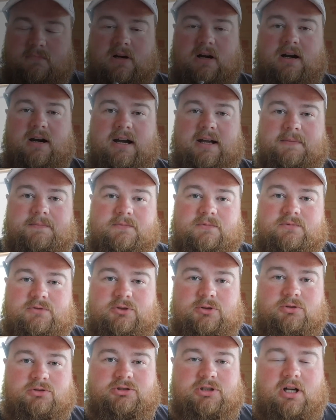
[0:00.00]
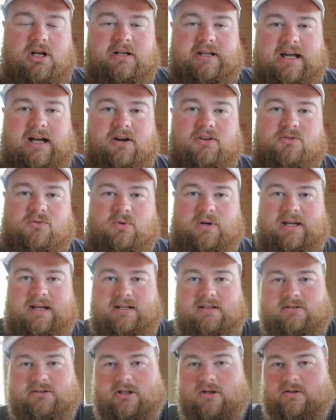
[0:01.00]
All right, tool talk out of the
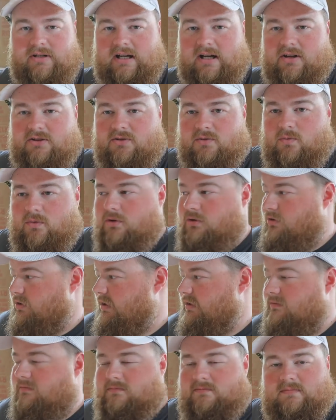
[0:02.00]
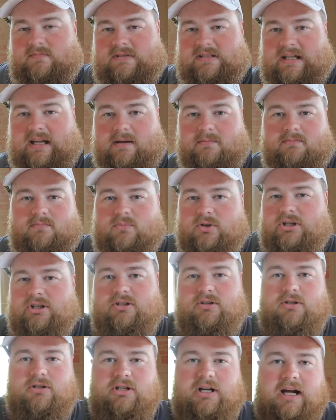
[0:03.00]
way. No doubt you're wondering, Sam, what are you
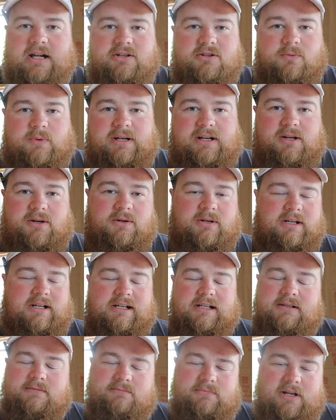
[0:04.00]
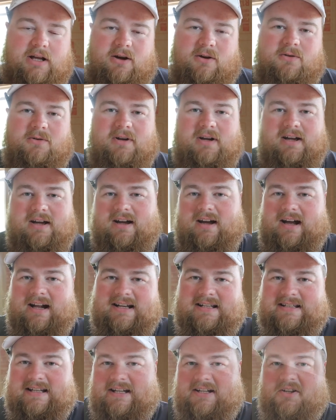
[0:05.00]
doing? You are hiding your window? No. I
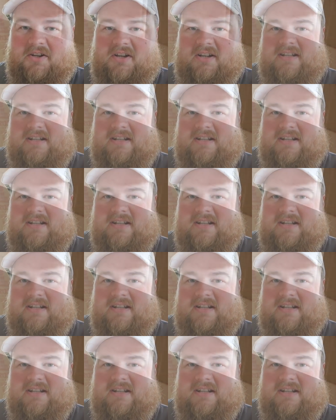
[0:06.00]
decided to go